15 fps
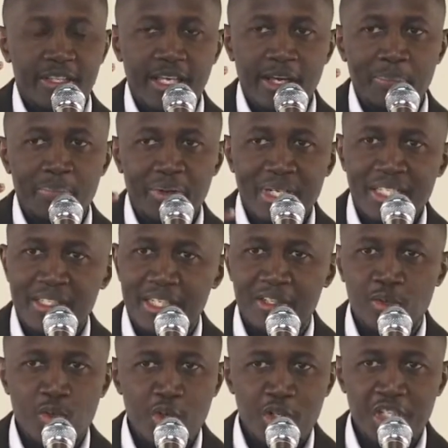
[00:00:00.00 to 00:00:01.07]
the praise
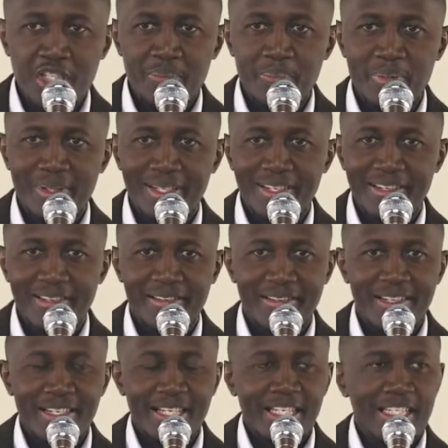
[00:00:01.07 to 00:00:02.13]
and worship.
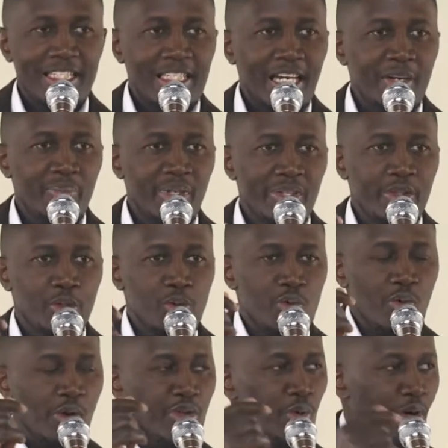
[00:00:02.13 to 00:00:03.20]
It can be
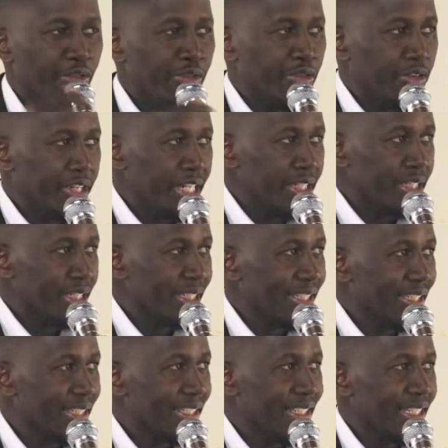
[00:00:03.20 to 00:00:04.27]
through your friend.
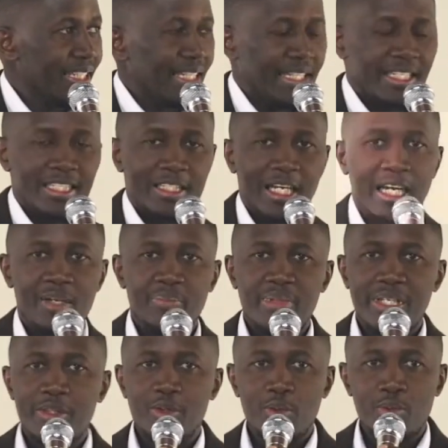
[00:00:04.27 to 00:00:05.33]
It can
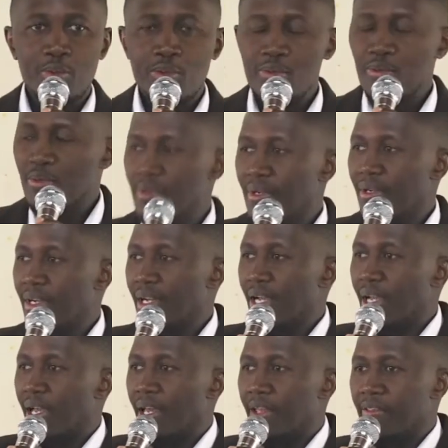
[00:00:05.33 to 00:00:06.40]
be through
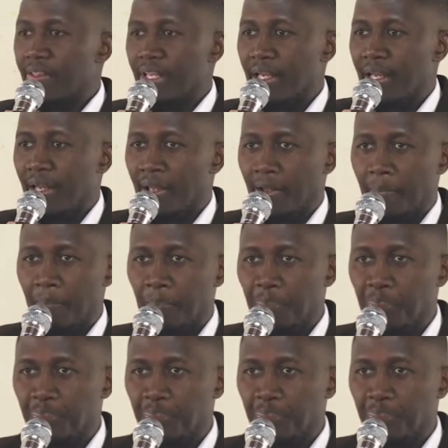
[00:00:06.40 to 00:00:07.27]
the